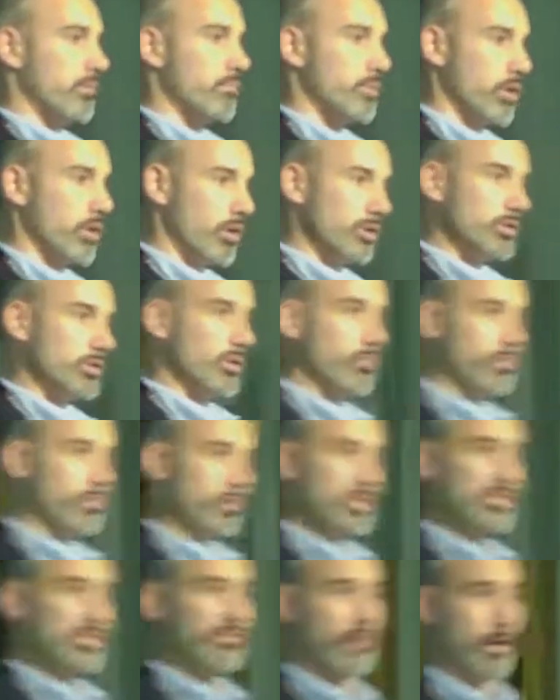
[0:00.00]
but also
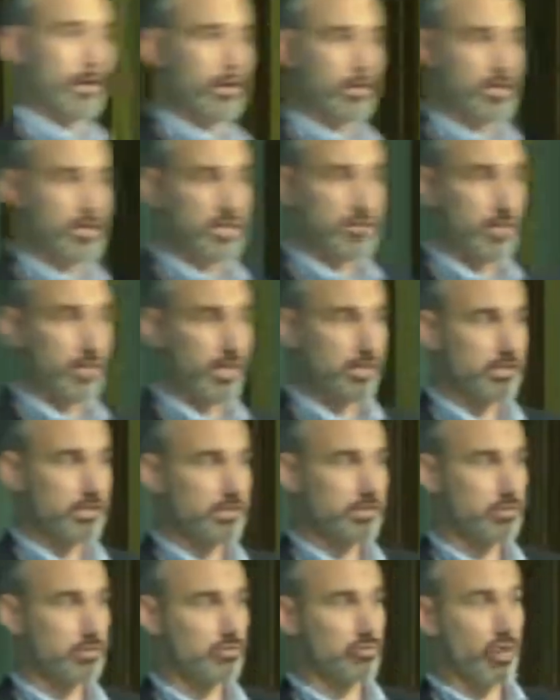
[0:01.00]
police, fire,
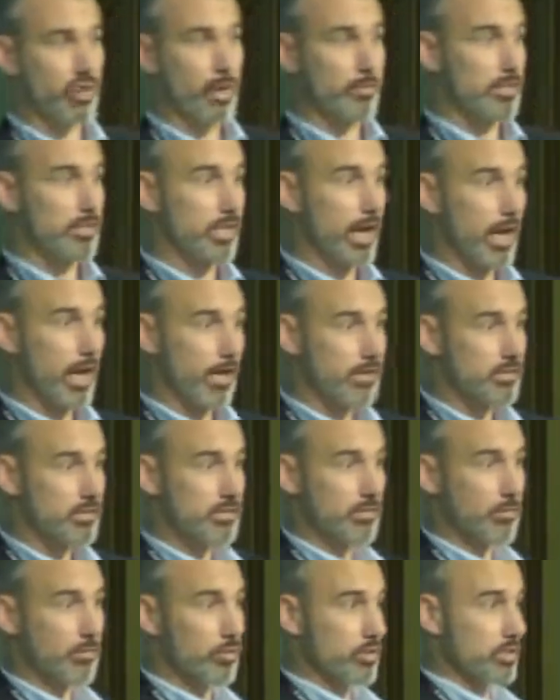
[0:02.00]
EMS, trauma docs,
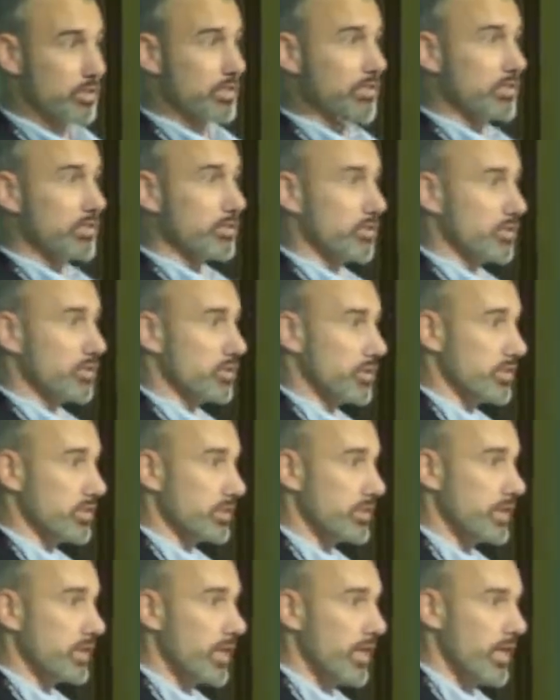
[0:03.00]
emergency
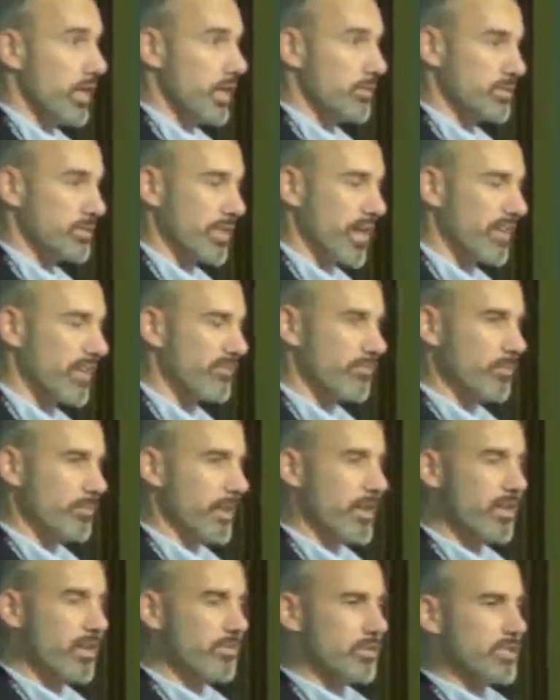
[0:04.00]
surgeons. It was kind of
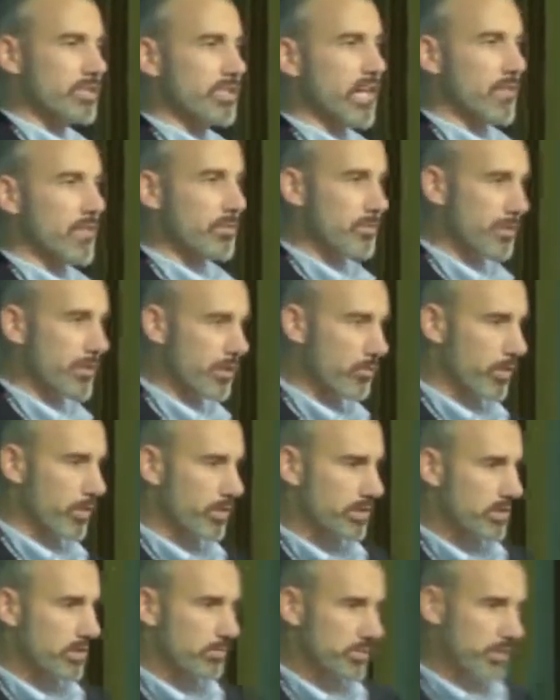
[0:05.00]
ahead of its time in many
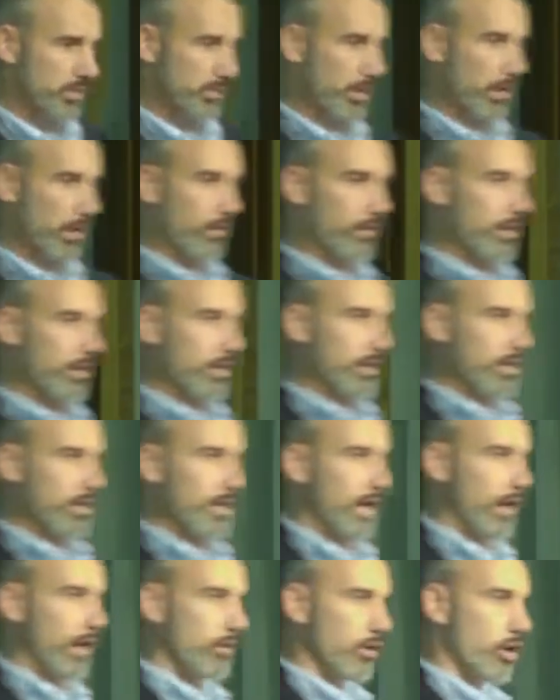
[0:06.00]
ways. It was about
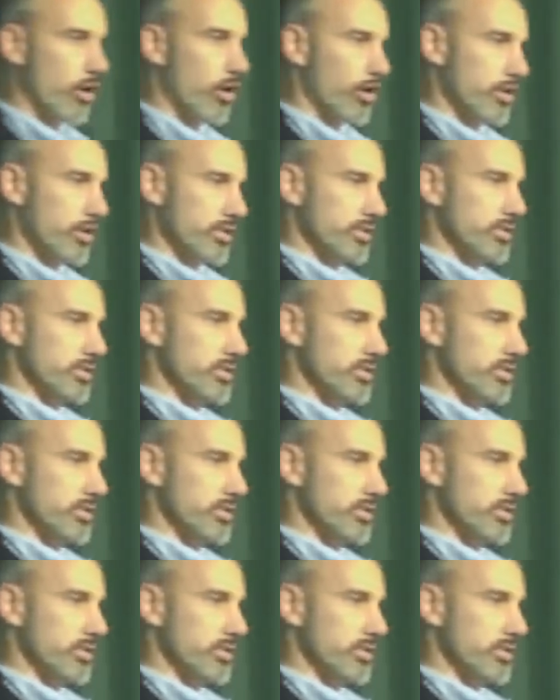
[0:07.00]
how to harness